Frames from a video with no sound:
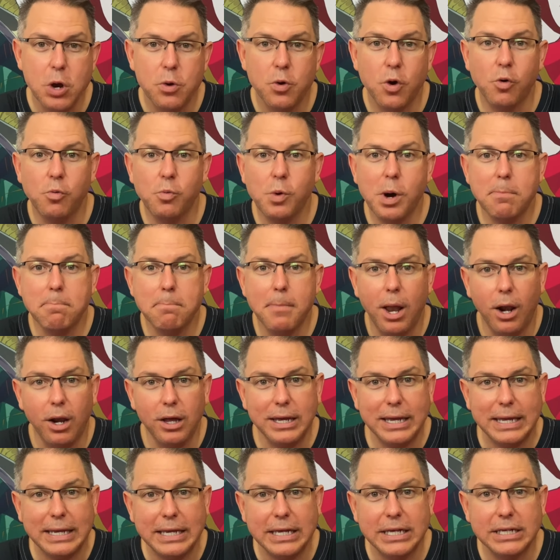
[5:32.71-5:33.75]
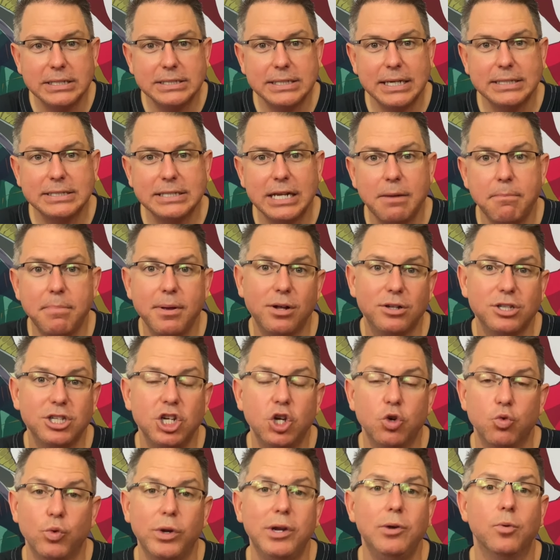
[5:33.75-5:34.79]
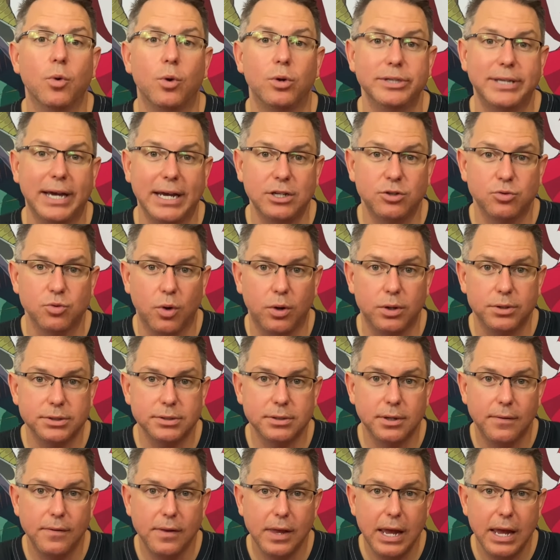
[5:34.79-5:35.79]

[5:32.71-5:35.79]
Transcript: Well, what Mulligan is, it's an ability to re-roll dice rolls.